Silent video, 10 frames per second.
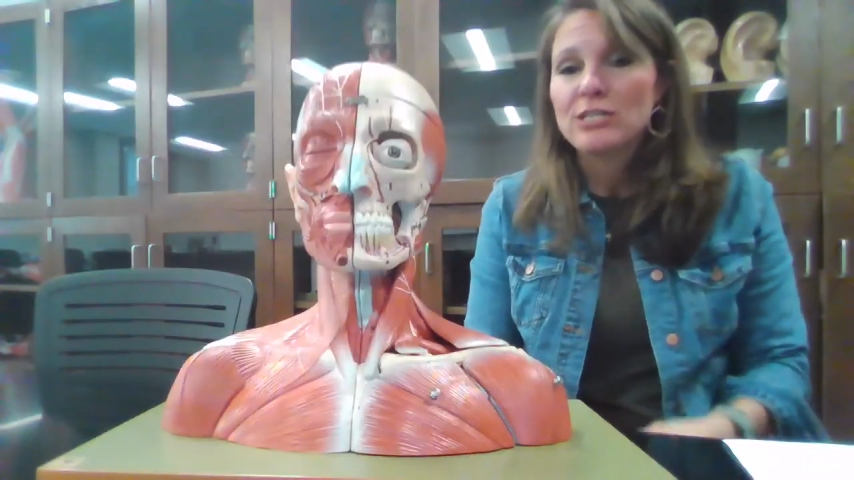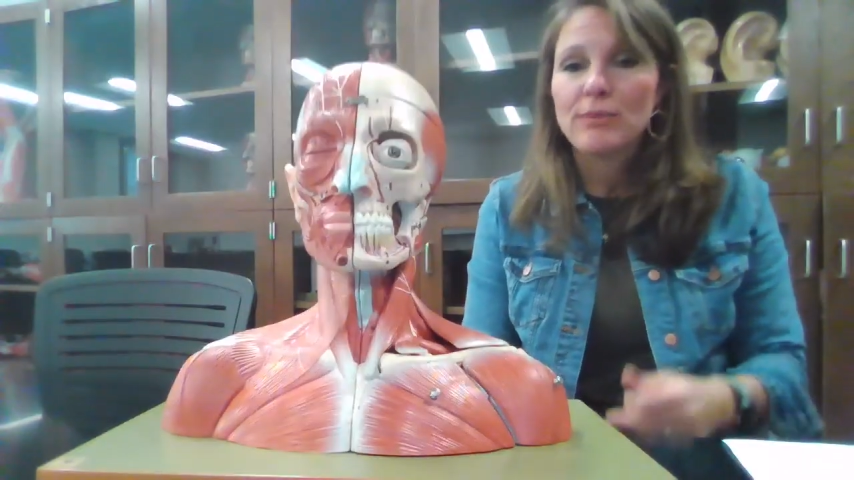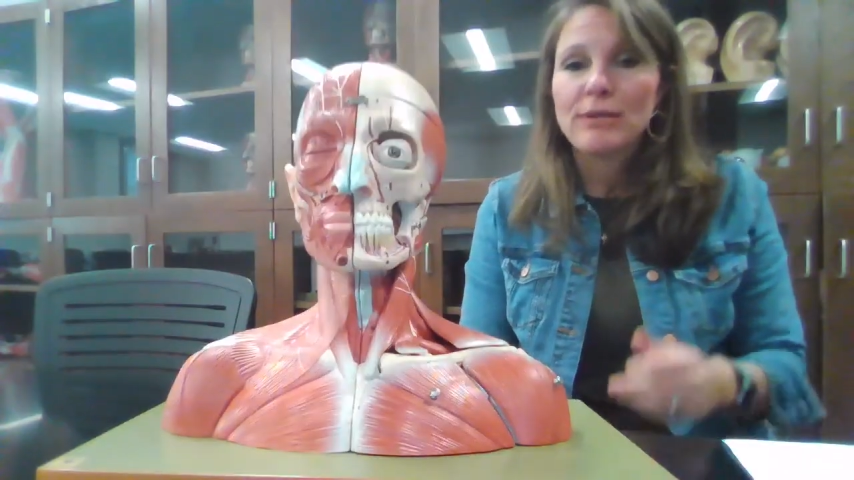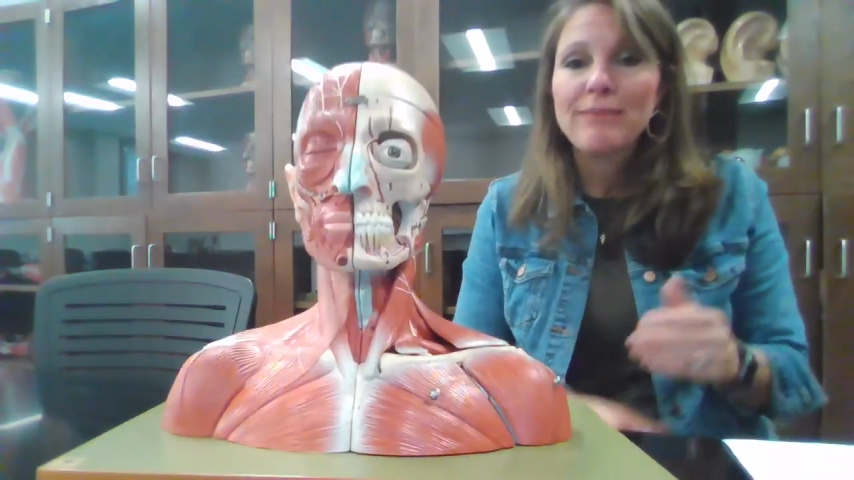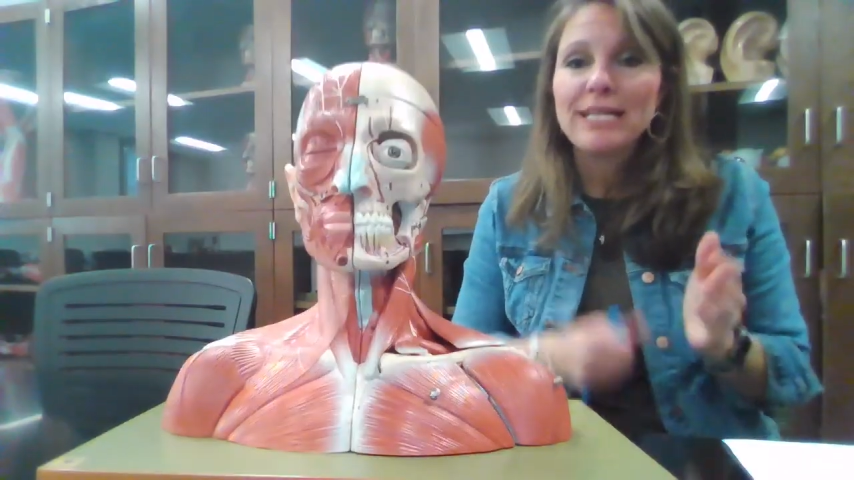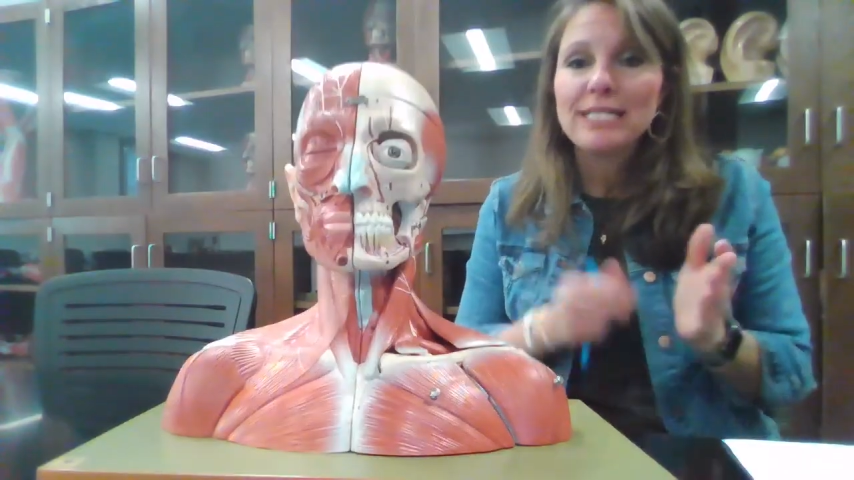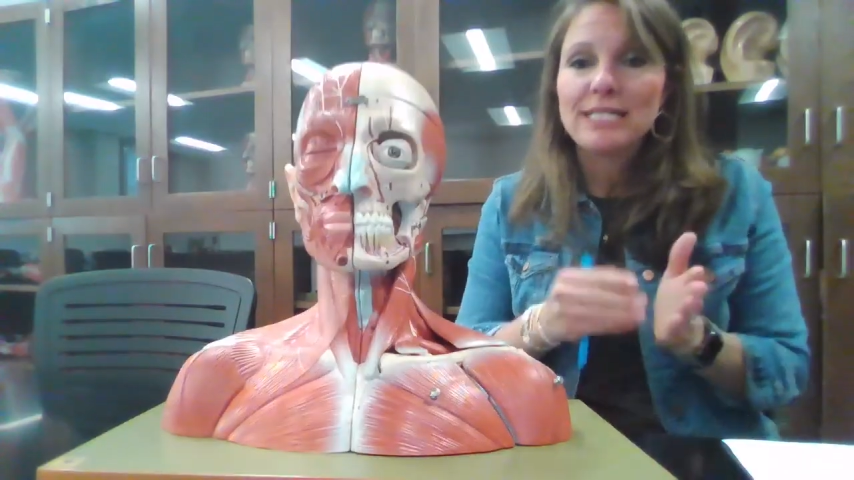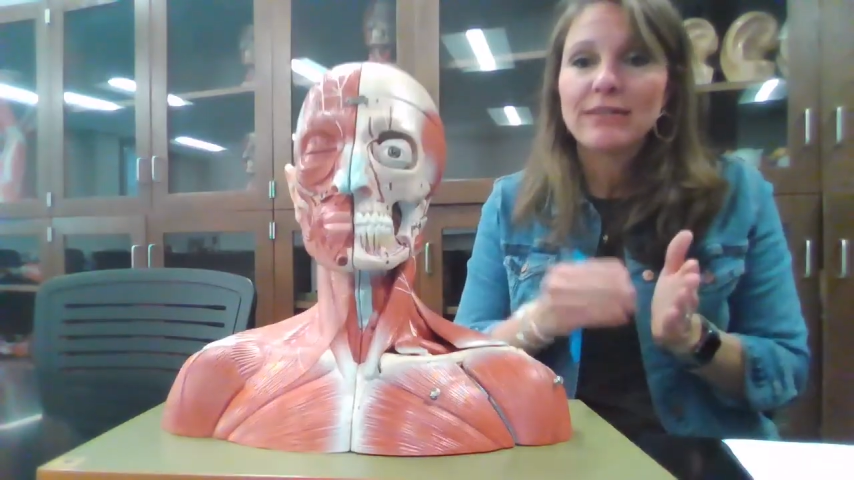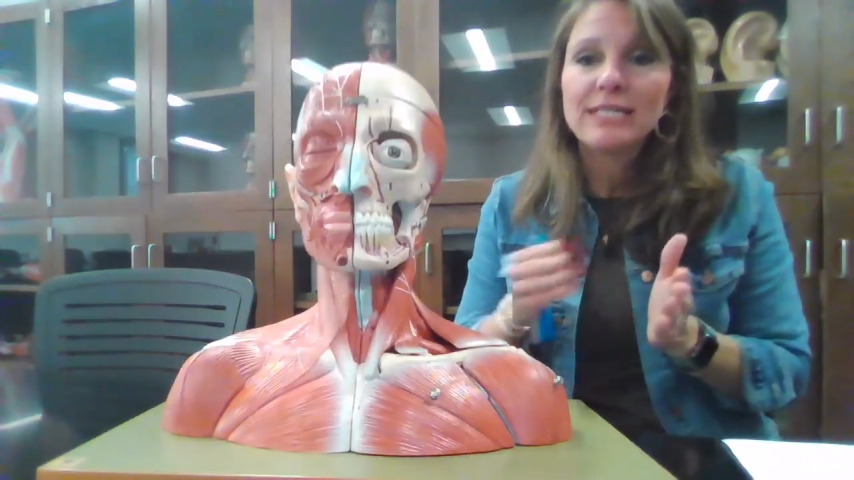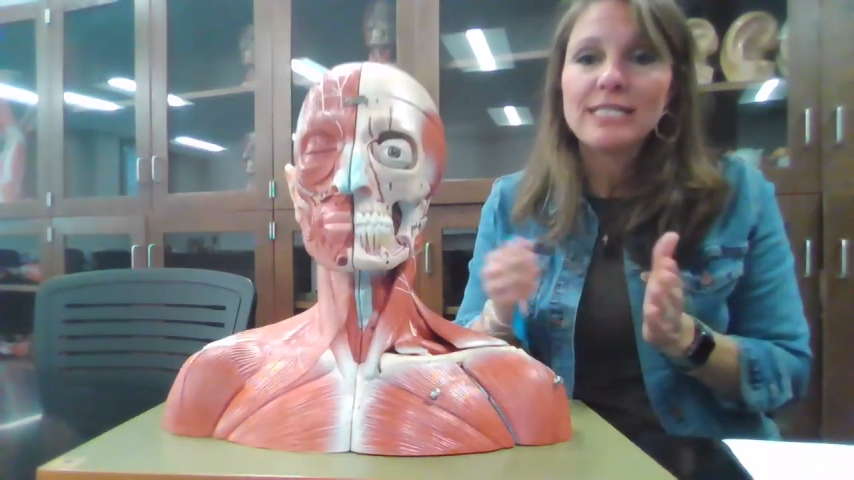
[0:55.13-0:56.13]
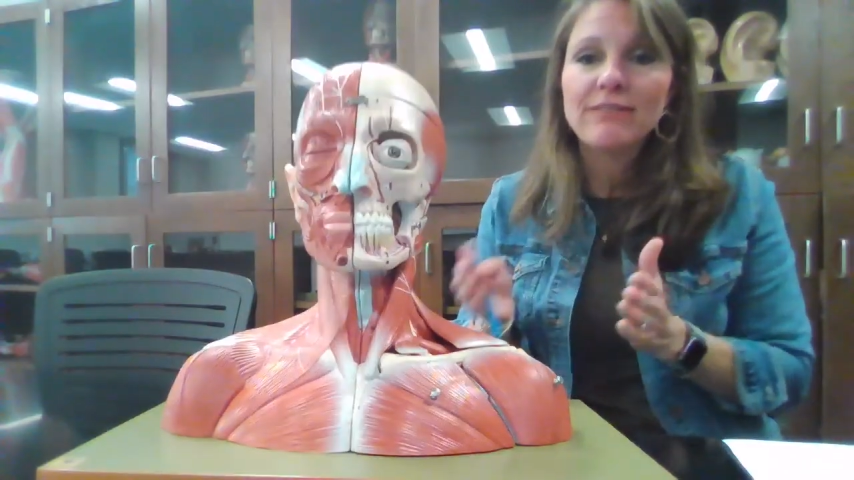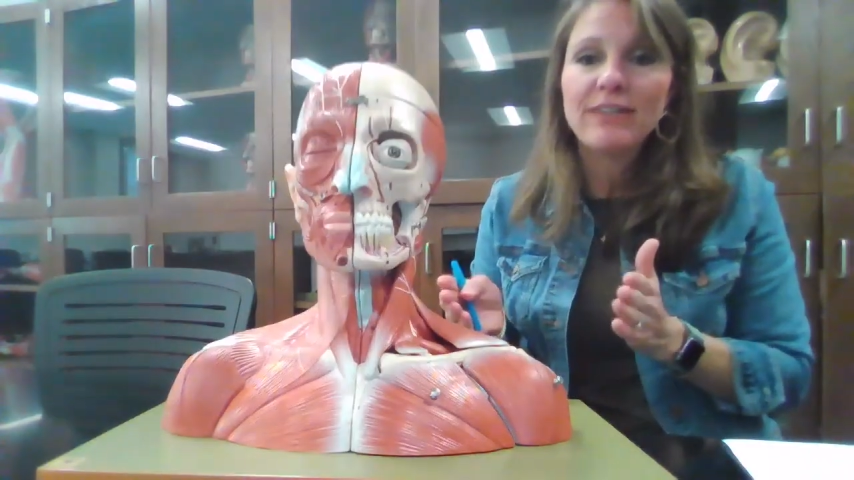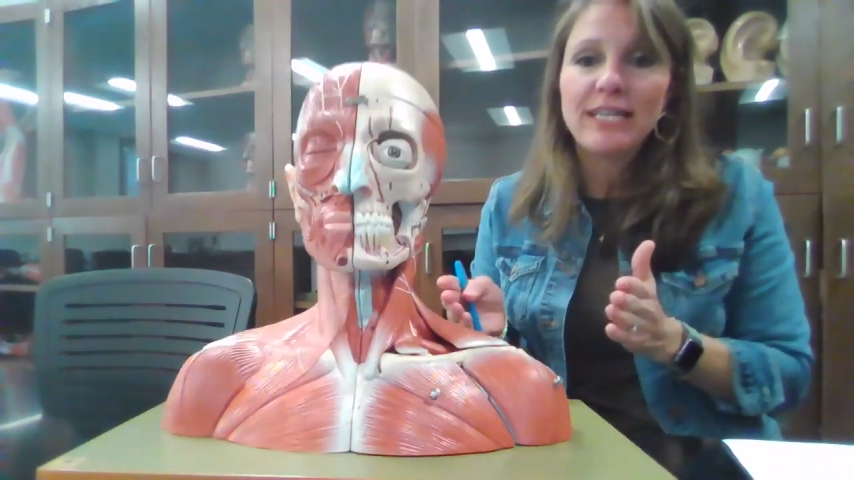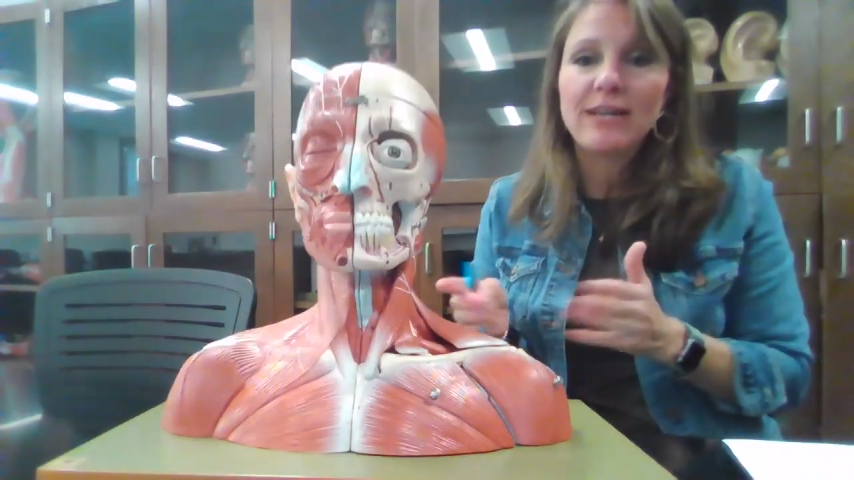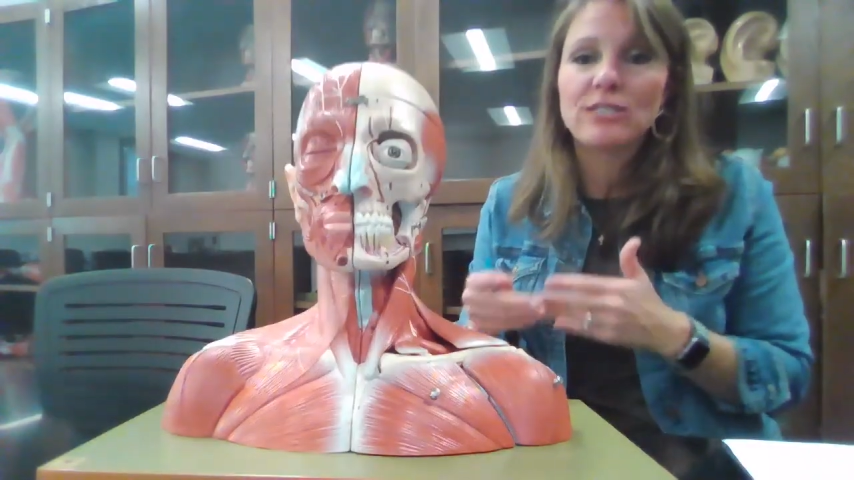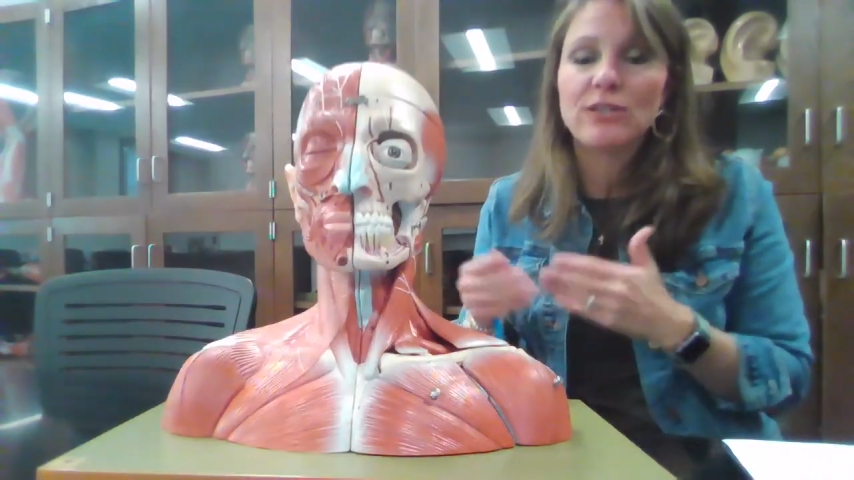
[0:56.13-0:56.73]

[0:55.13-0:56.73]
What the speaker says: So I'm going to make a series of videos.